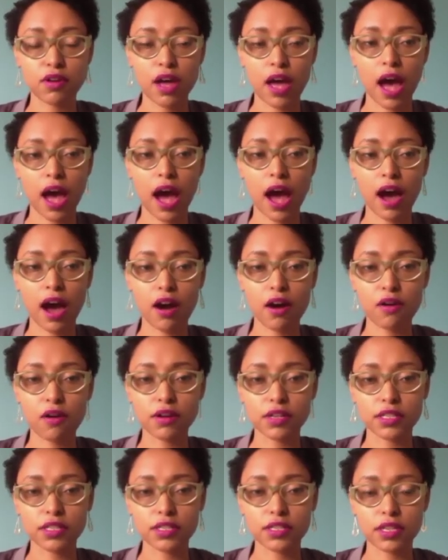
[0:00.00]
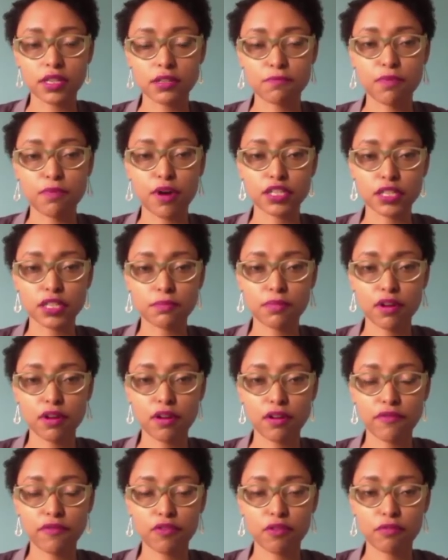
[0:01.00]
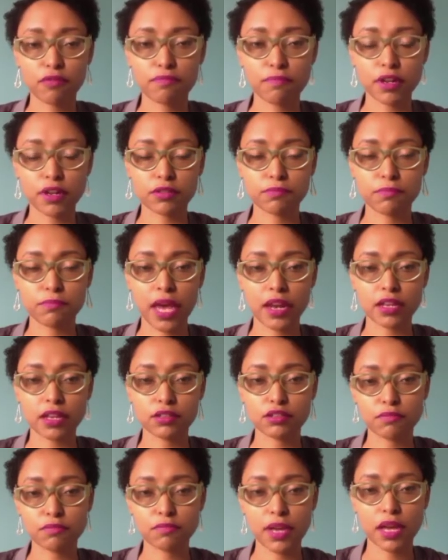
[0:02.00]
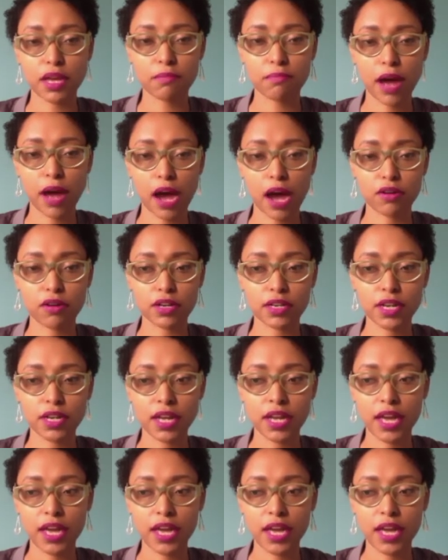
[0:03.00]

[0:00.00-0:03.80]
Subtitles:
how it is possible for parents to be empowered?